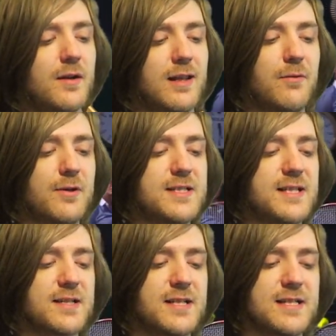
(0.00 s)
They were in
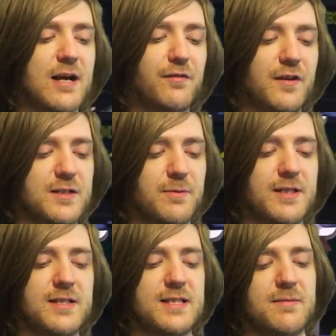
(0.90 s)
60s outfits, but
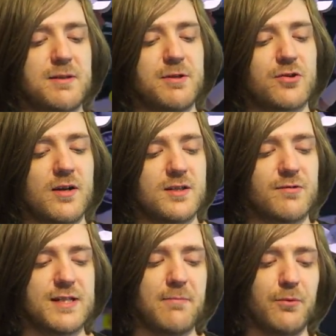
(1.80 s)
didn't seem to be trying to
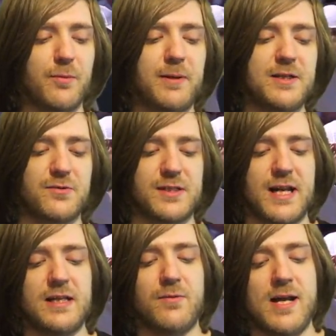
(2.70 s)
resemble the Beatles in
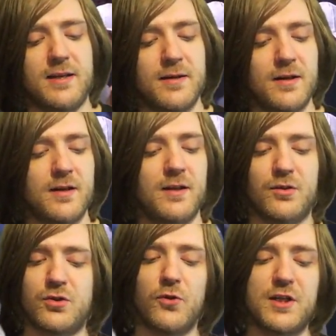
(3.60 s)
any way.
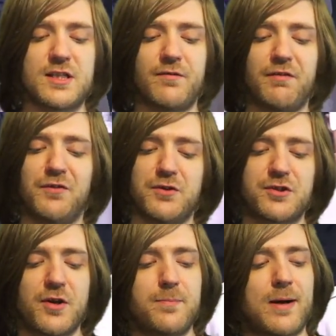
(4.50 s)
The tallest of the four
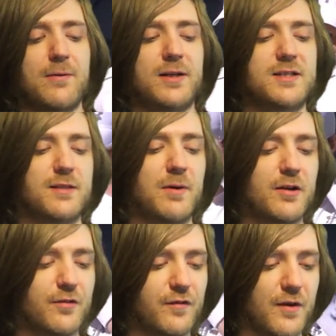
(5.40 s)
strode proudly to the
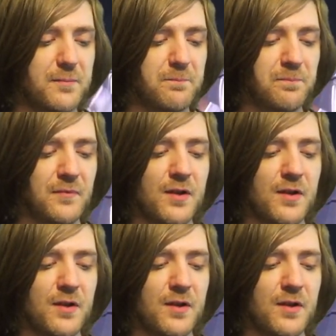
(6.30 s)
microphone.